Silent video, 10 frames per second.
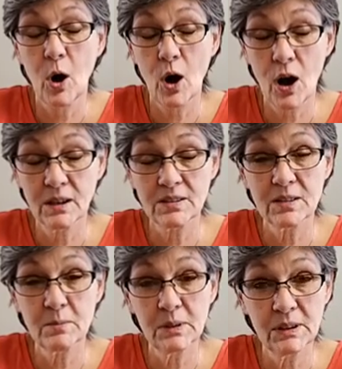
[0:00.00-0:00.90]

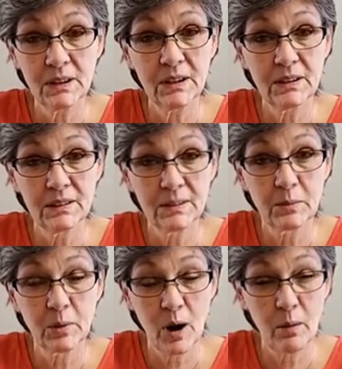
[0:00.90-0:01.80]
Possibly.
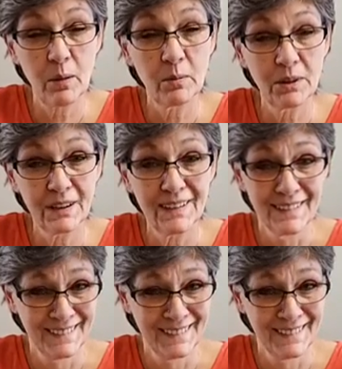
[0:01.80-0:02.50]
Probably.